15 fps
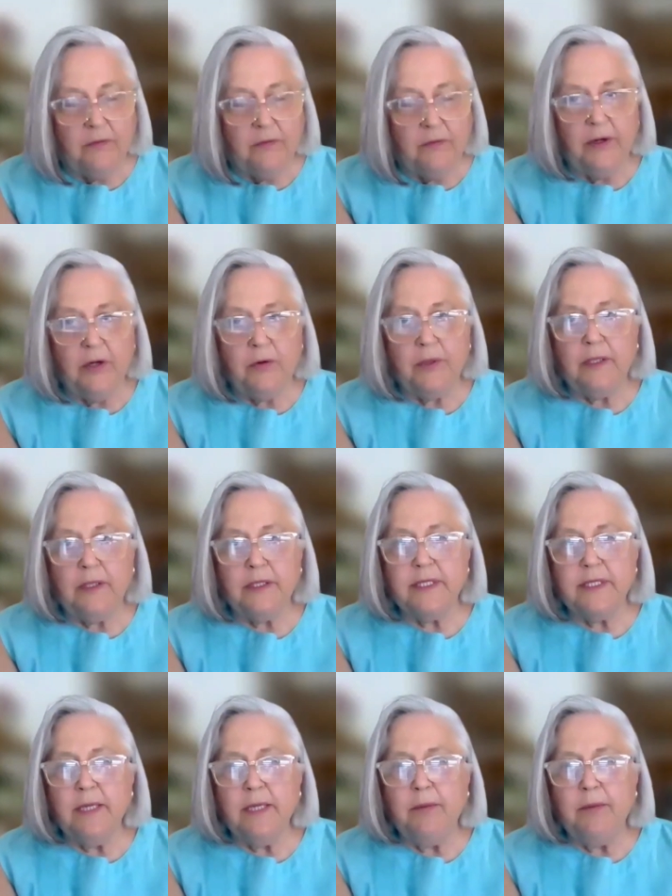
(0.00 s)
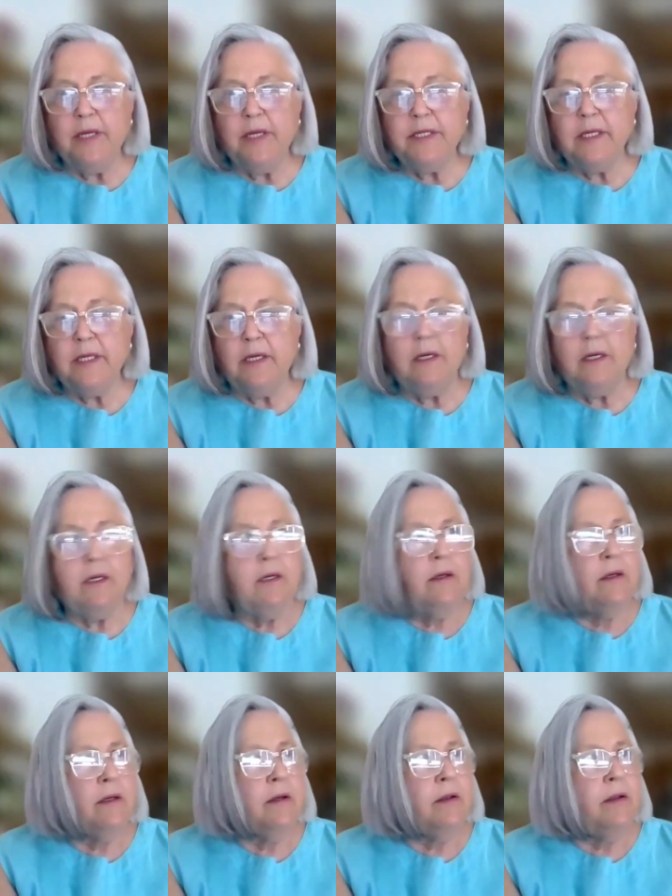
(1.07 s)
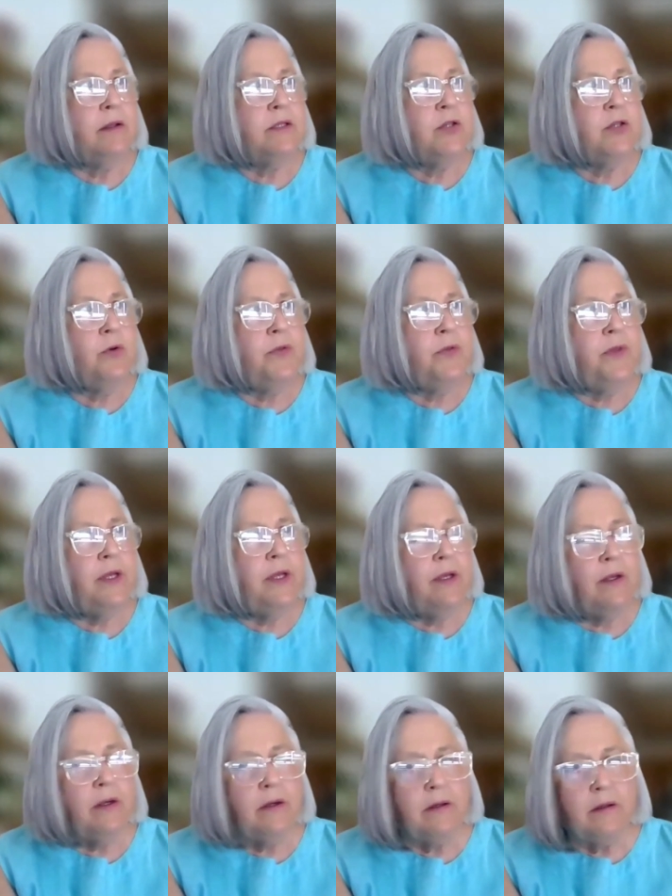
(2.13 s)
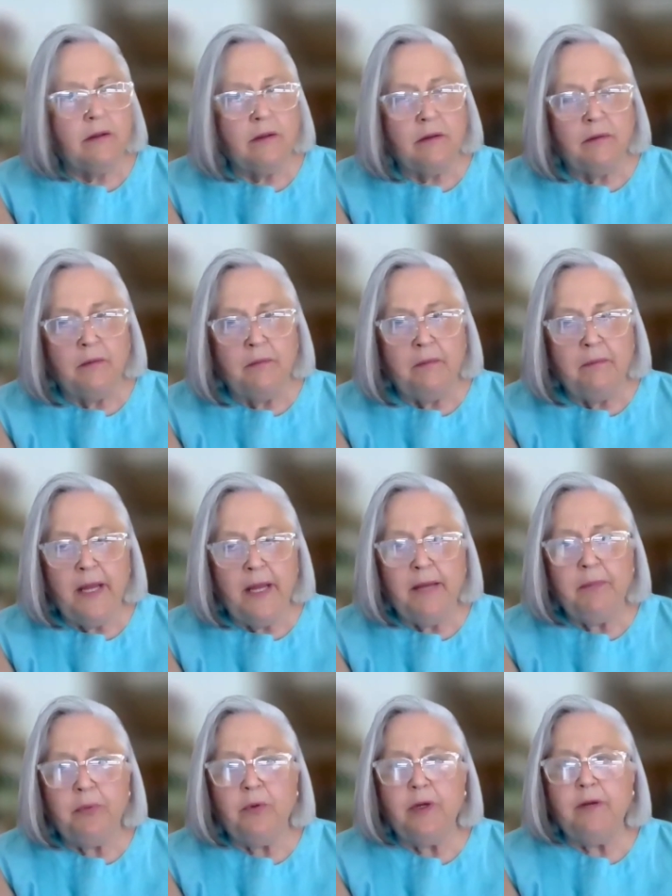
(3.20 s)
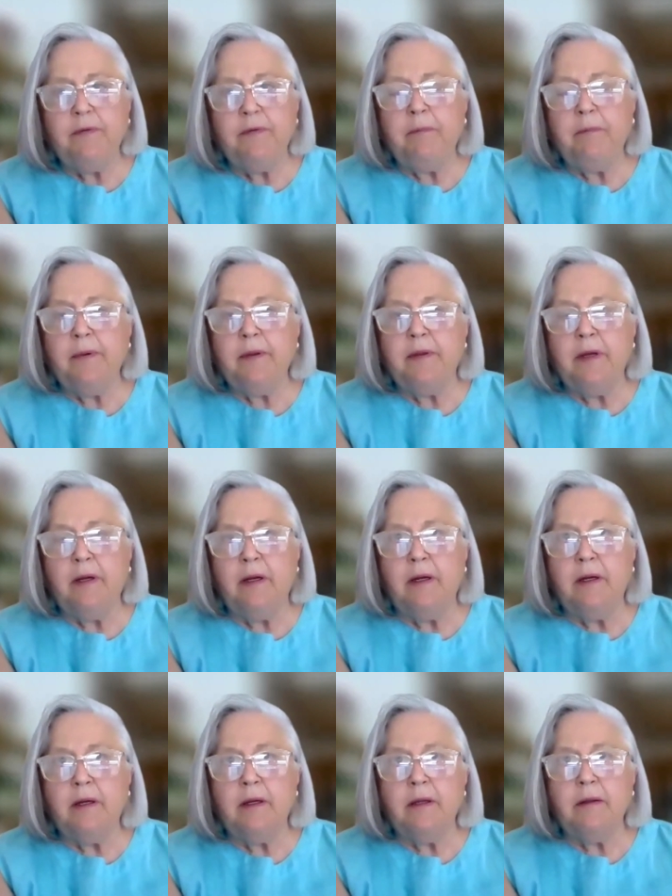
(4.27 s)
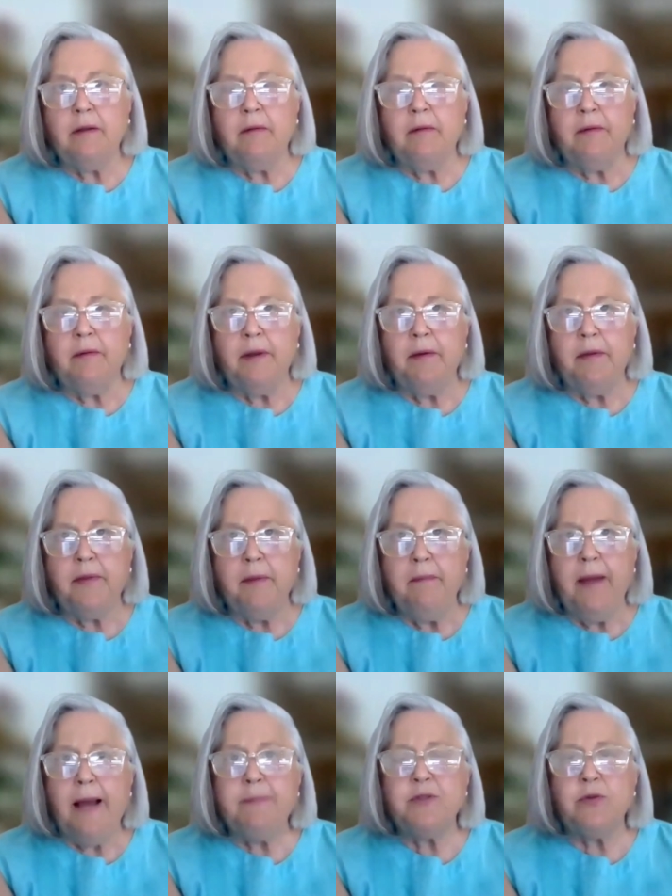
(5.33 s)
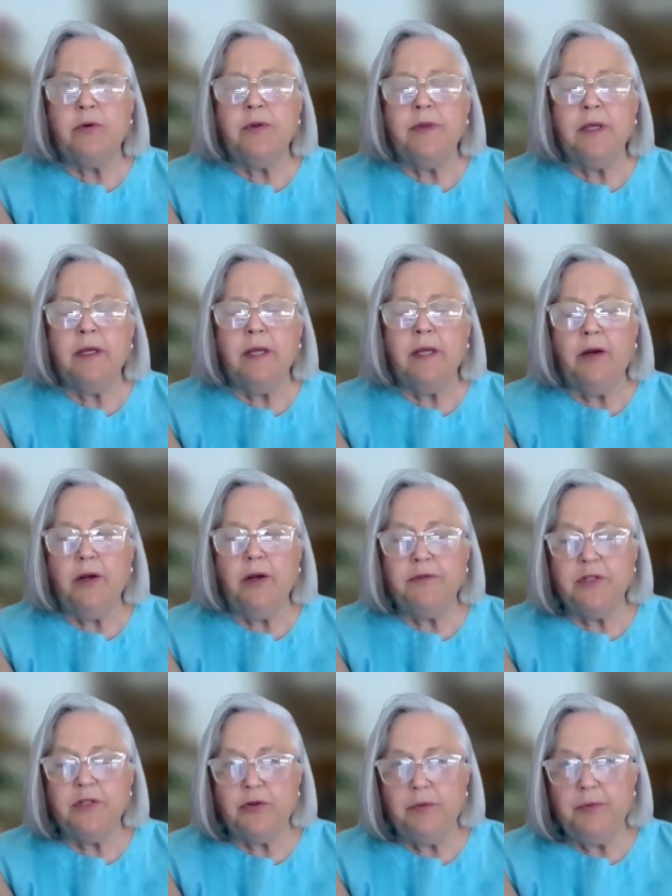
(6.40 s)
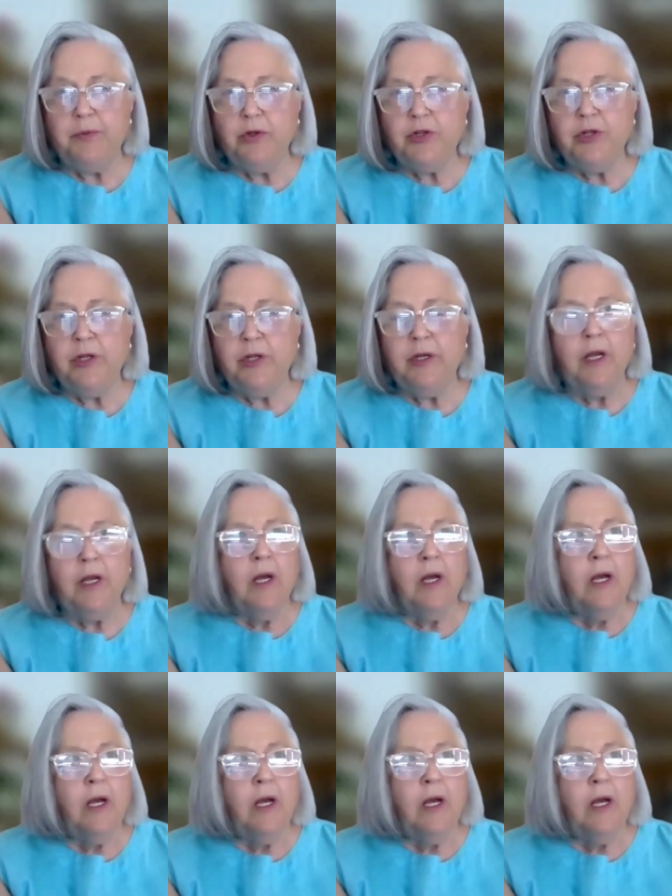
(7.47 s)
Very quickly to summarize, so the main point of the maps or the area of distribution